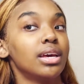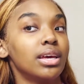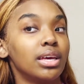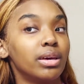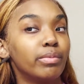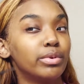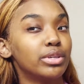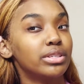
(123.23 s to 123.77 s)
and
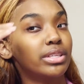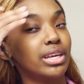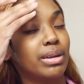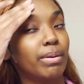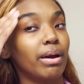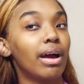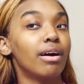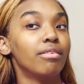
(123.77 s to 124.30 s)
we're just thinking
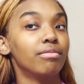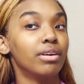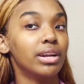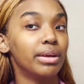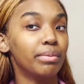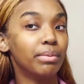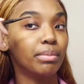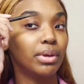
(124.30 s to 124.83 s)
about how fun it
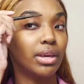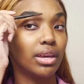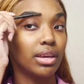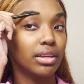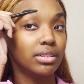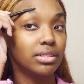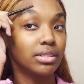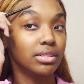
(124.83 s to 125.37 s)
would
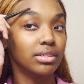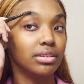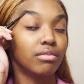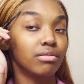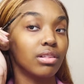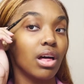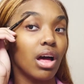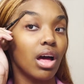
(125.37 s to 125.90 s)
be to
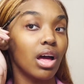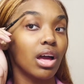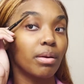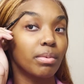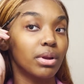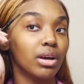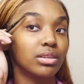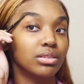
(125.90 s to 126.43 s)
vlog, but
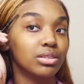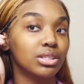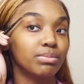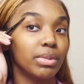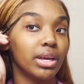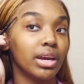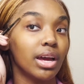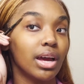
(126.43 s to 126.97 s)
also just
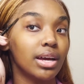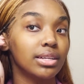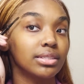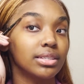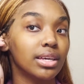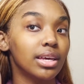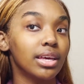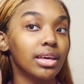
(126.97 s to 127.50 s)
make
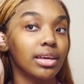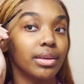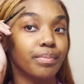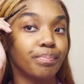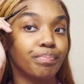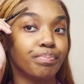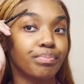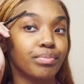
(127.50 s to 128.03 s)
content.
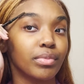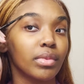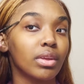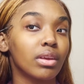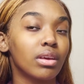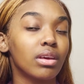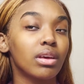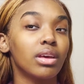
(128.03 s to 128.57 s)

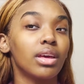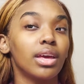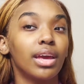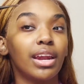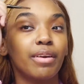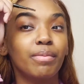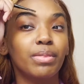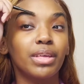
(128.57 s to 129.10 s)
And
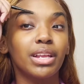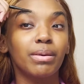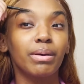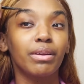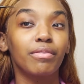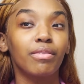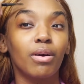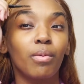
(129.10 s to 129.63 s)
I've been thinking about
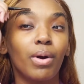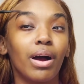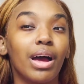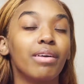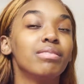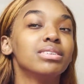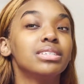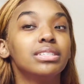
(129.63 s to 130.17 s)
it for a while.
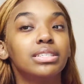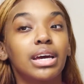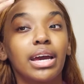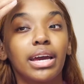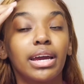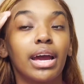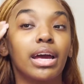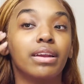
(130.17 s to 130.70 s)
Ever since I
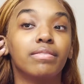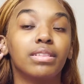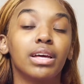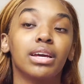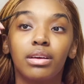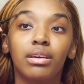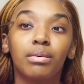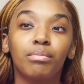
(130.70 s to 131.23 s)
kind of
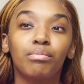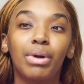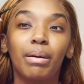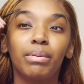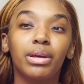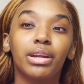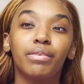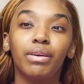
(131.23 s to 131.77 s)
like probably
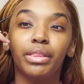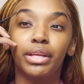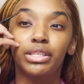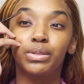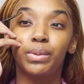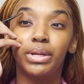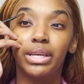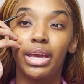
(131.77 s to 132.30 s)
hit around like
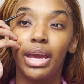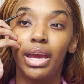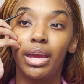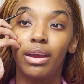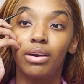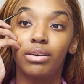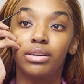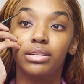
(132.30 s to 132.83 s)
20K
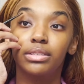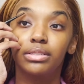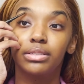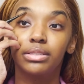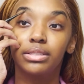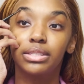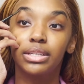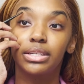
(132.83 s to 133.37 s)
on
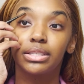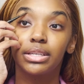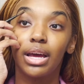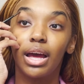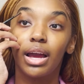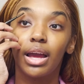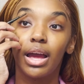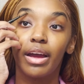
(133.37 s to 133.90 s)

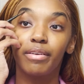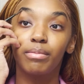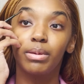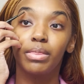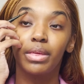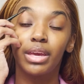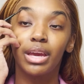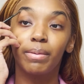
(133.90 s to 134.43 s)
TikTok, I've been
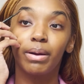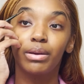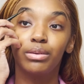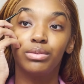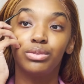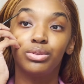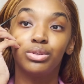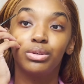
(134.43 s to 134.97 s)
thinking about
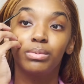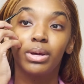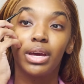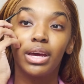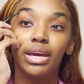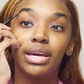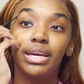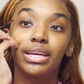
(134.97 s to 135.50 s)
YouTube.
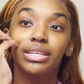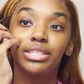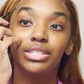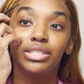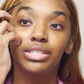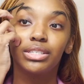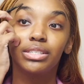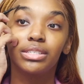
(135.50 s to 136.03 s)
It's
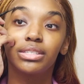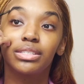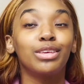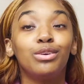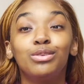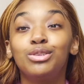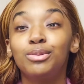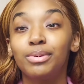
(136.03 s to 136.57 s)
just,
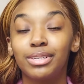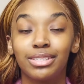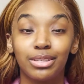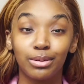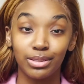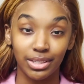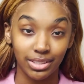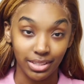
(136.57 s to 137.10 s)
YouTube is no
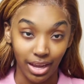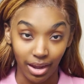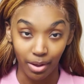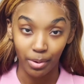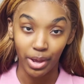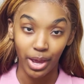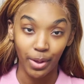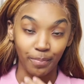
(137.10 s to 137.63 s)
TikTok,
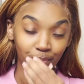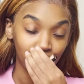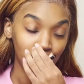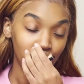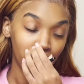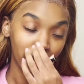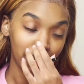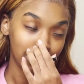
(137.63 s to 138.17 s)
okay? You
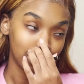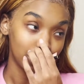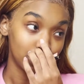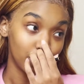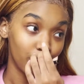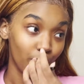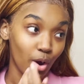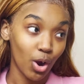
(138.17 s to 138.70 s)
can't just
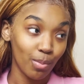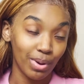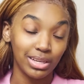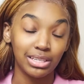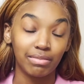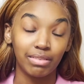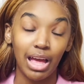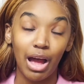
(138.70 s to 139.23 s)
grow based
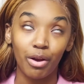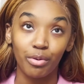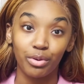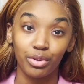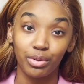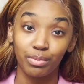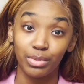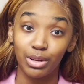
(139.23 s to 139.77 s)
off the
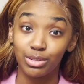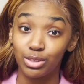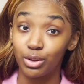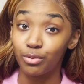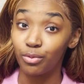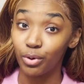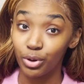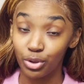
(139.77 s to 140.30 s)
algorithm. There's no
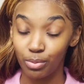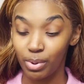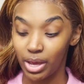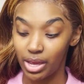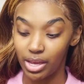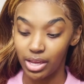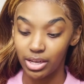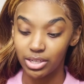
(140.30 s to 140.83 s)
For You
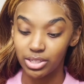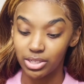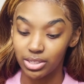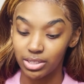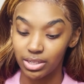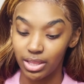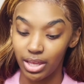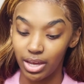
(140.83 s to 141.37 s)

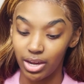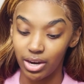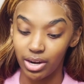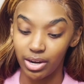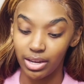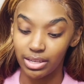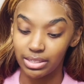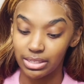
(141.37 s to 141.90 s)
page. There
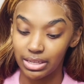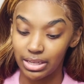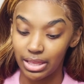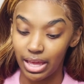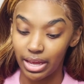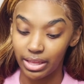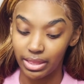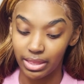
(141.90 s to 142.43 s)
isn't
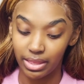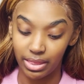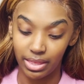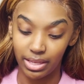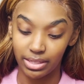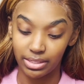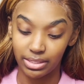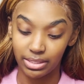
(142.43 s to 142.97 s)
like
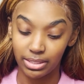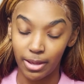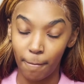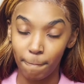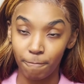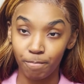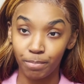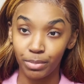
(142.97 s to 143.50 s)
this
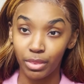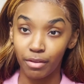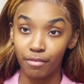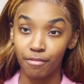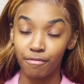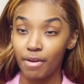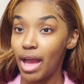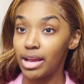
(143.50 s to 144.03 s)

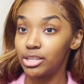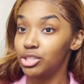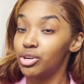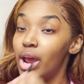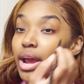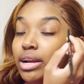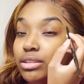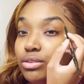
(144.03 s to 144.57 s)
fast
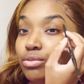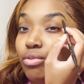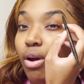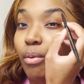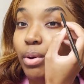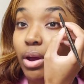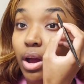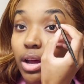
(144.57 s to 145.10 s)
track to
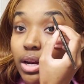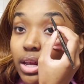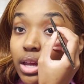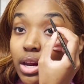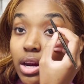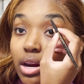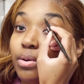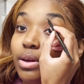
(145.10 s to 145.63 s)
growing on
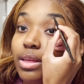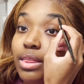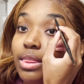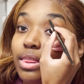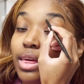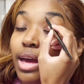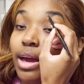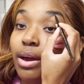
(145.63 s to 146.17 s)
here.
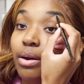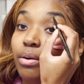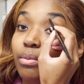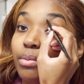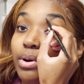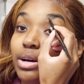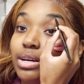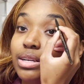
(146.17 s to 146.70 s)
That
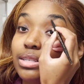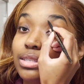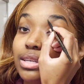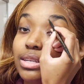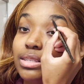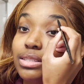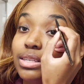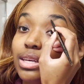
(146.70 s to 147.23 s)
was
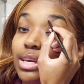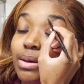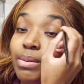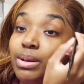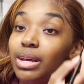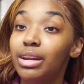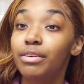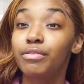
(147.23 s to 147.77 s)

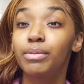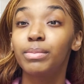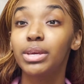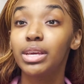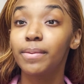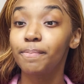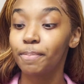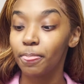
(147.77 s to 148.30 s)
intimidating for
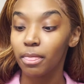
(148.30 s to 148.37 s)
me.